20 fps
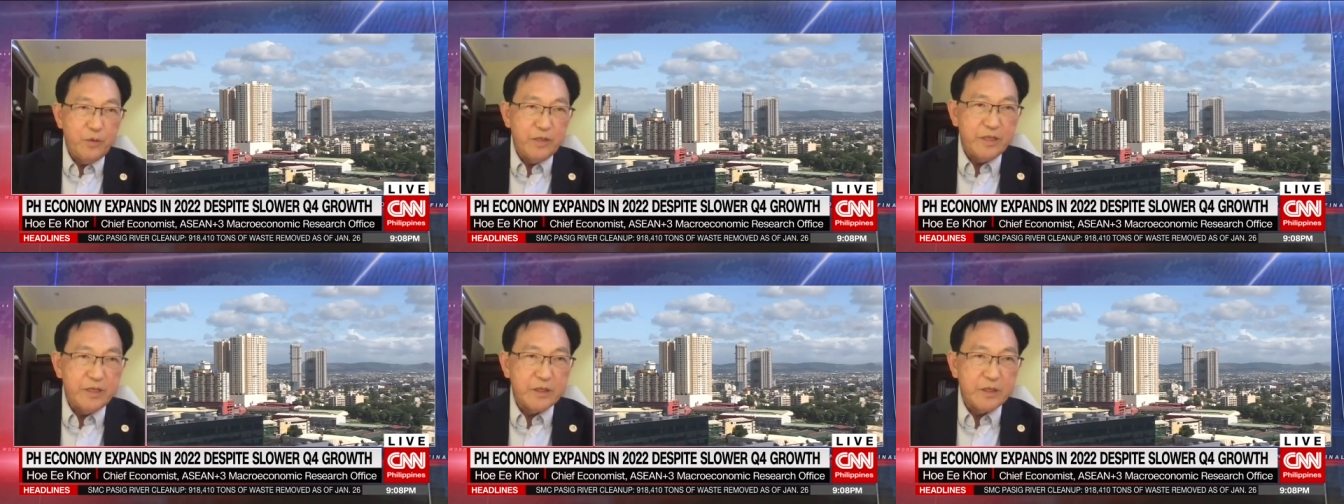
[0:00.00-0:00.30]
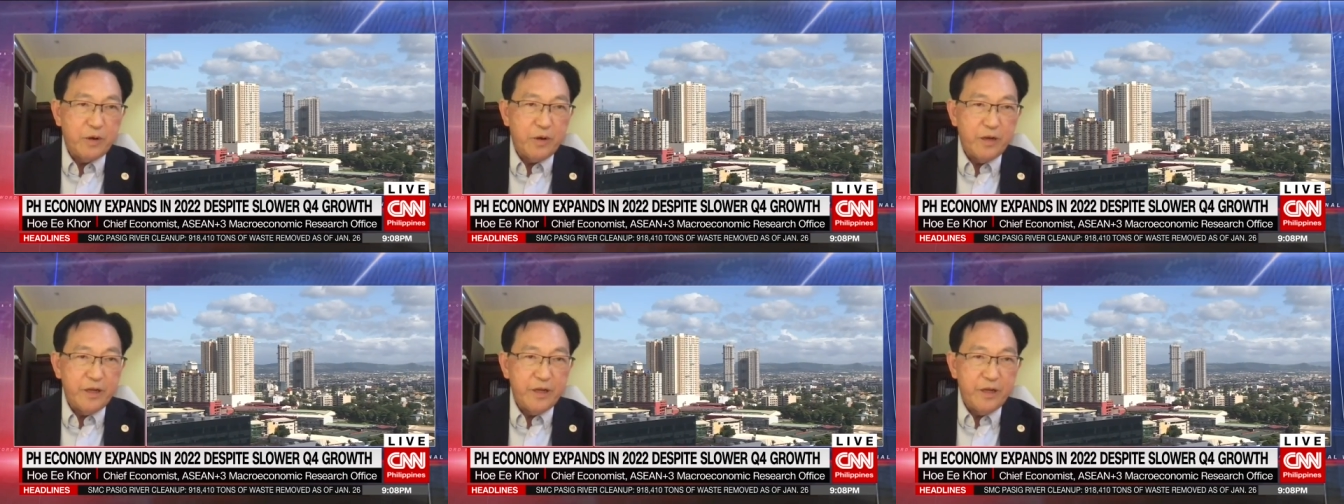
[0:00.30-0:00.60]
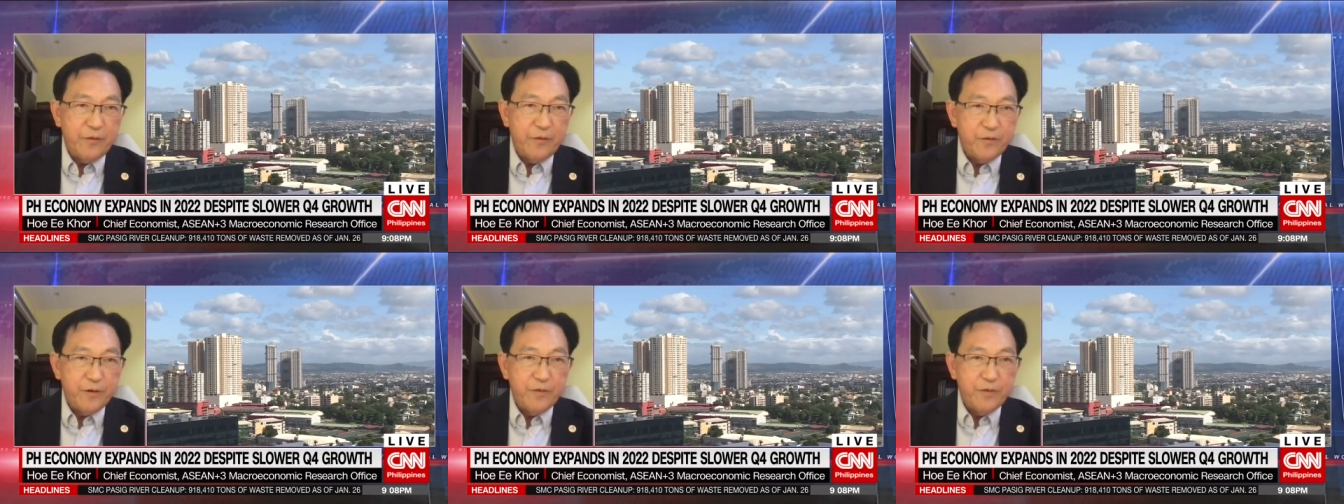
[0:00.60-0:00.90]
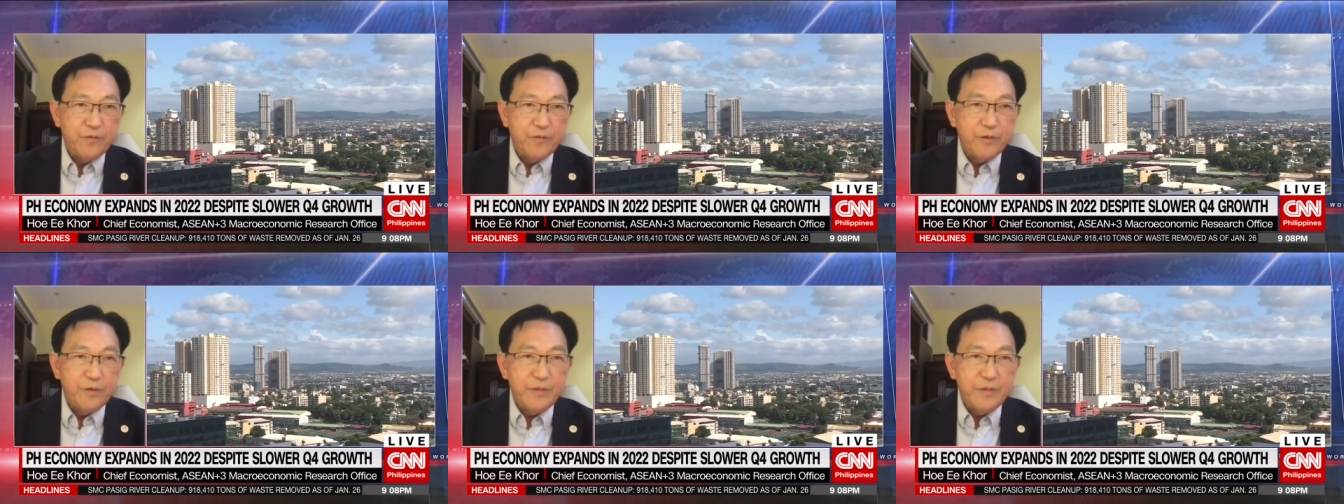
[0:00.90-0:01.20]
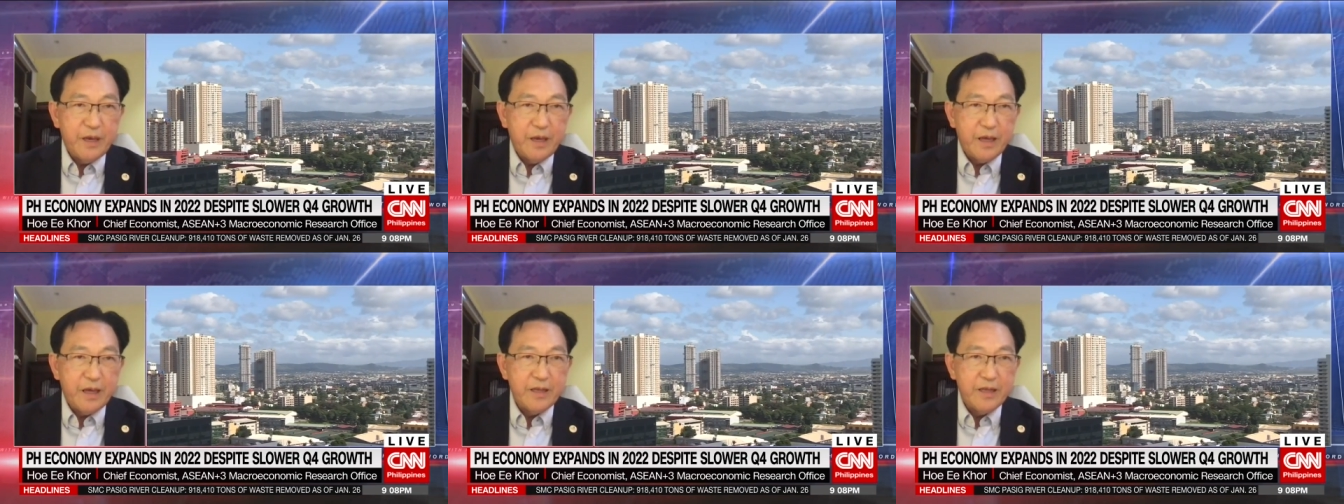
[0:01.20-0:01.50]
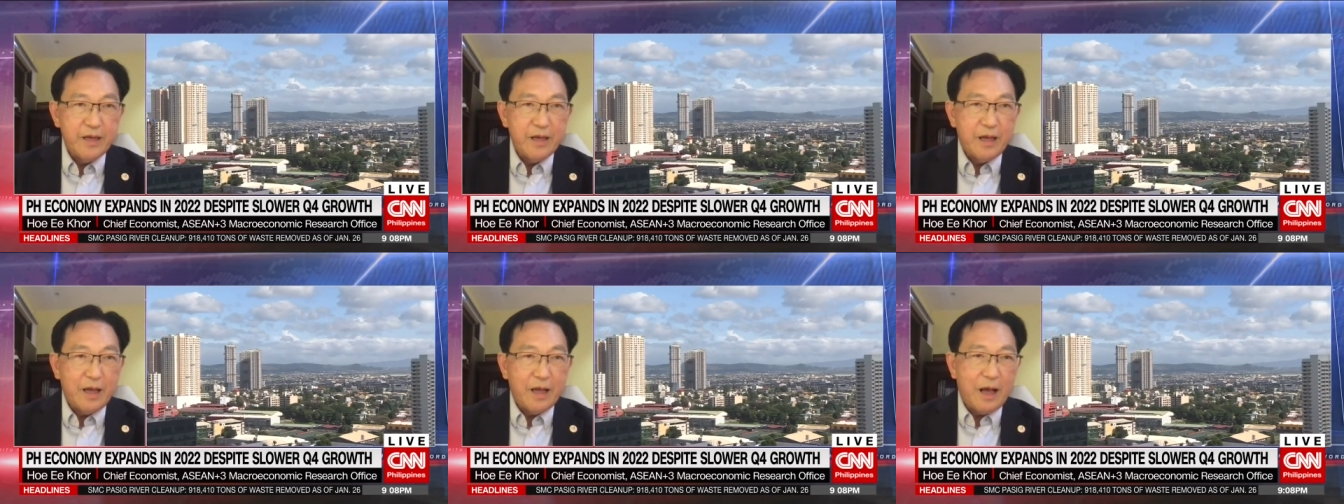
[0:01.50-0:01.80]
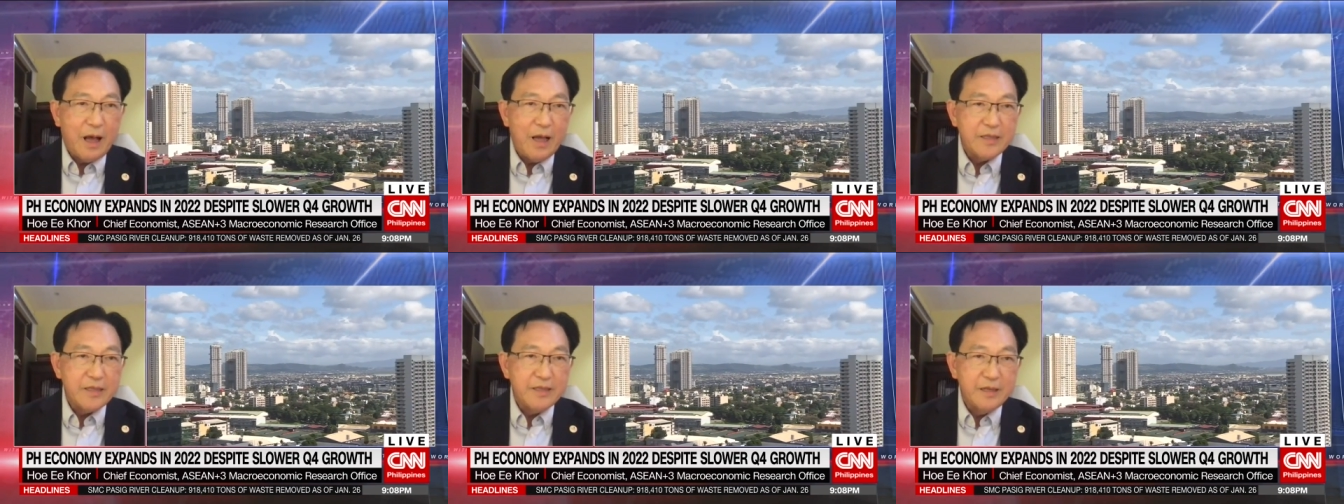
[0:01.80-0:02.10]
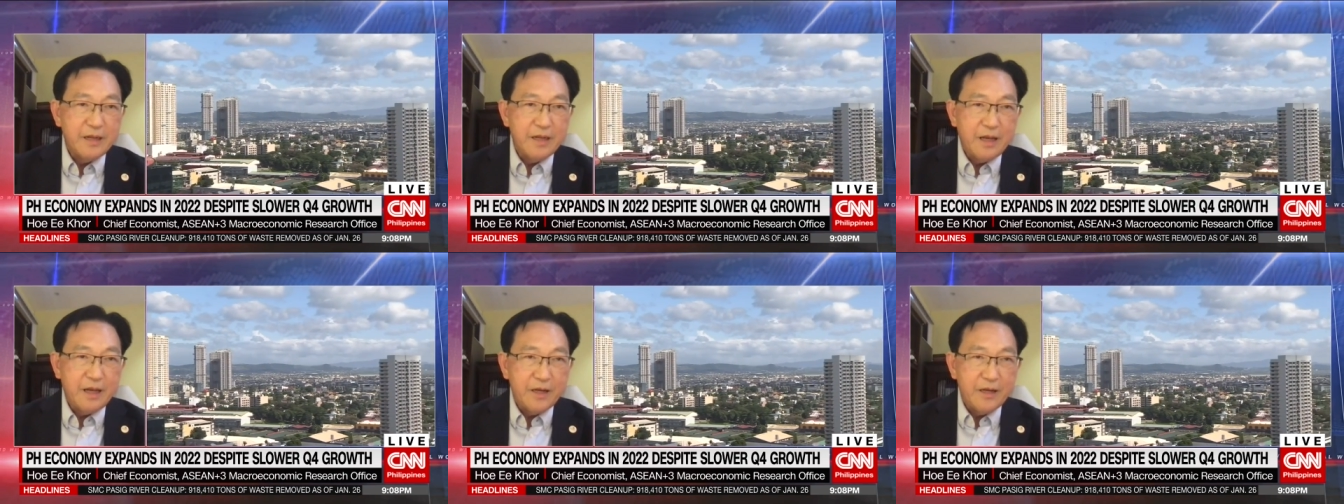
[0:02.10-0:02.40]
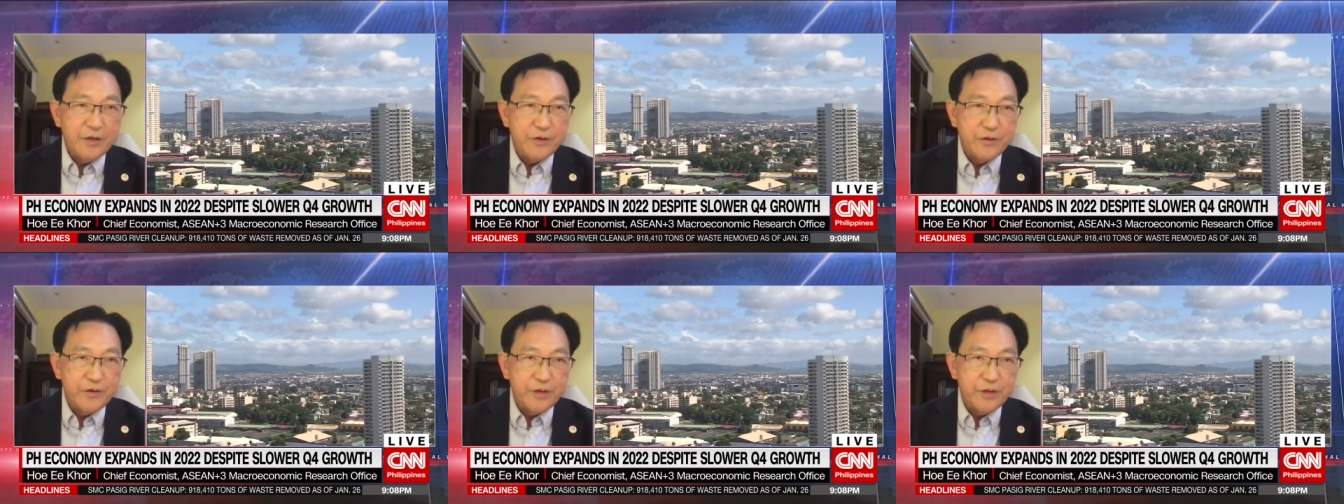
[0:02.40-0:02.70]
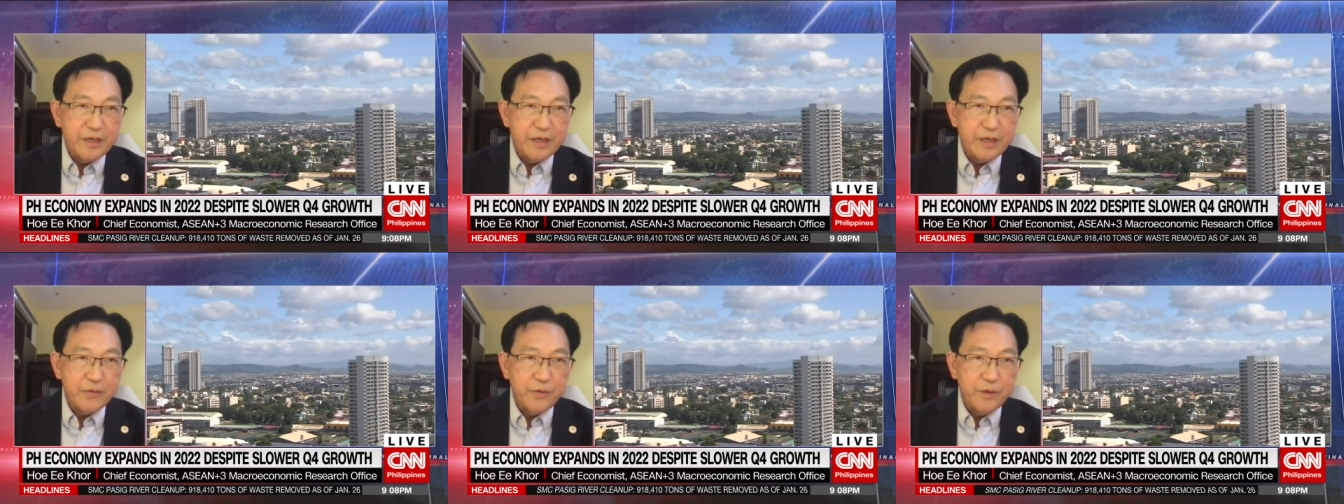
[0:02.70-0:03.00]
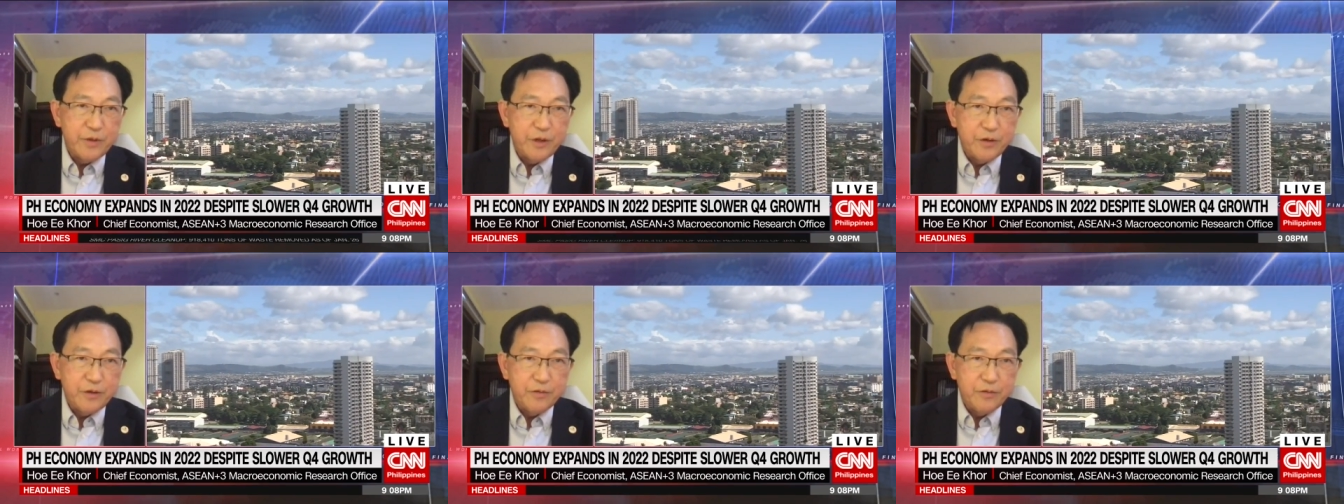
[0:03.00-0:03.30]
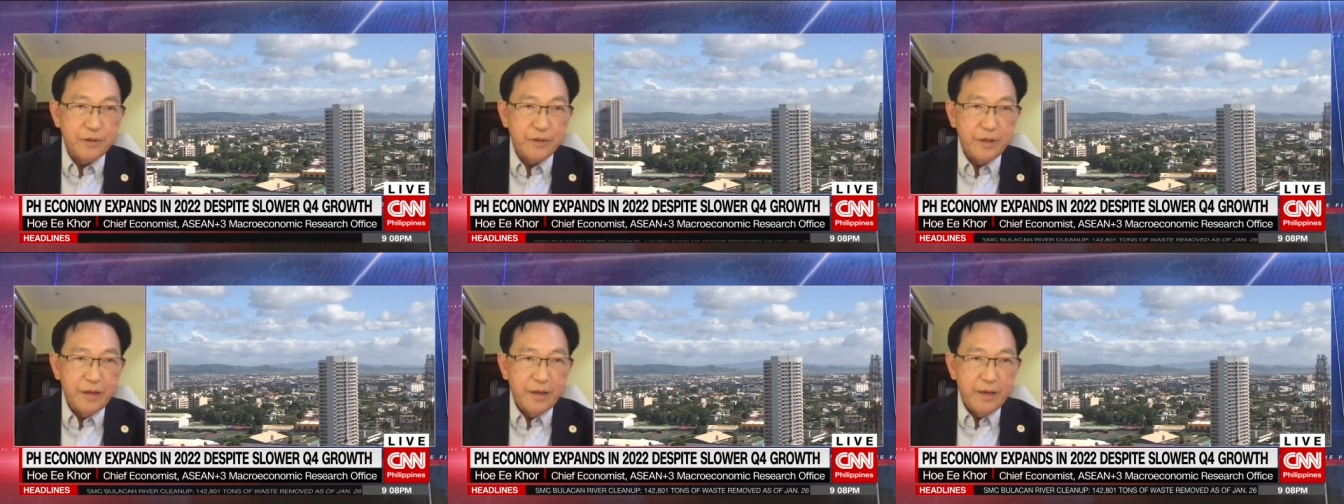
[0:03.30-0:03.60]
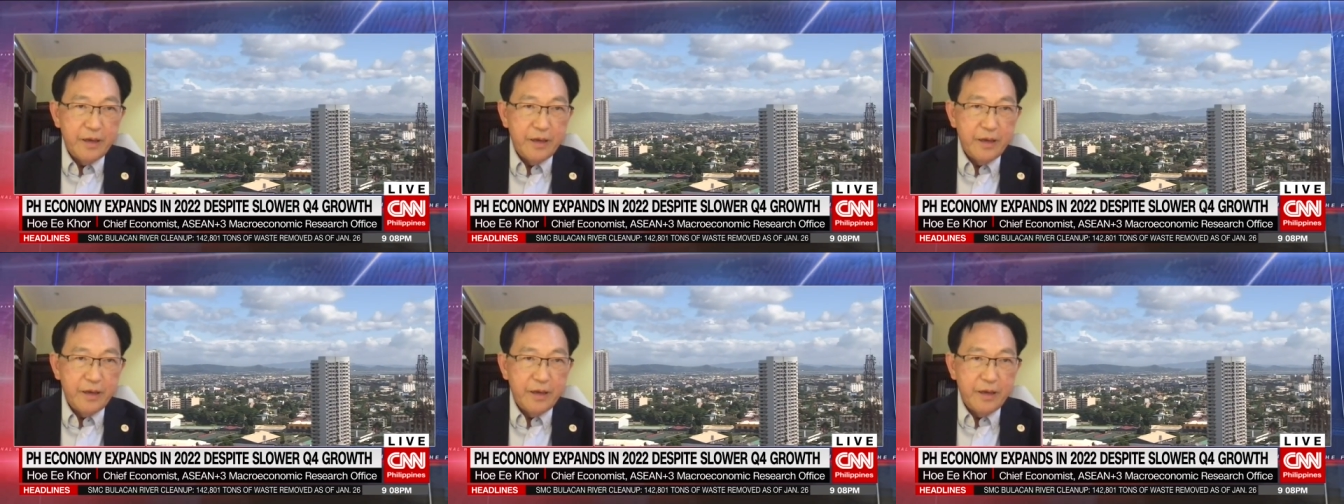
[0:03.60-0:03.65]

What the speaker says: which is quite different from the other ASEAN countries, as we know.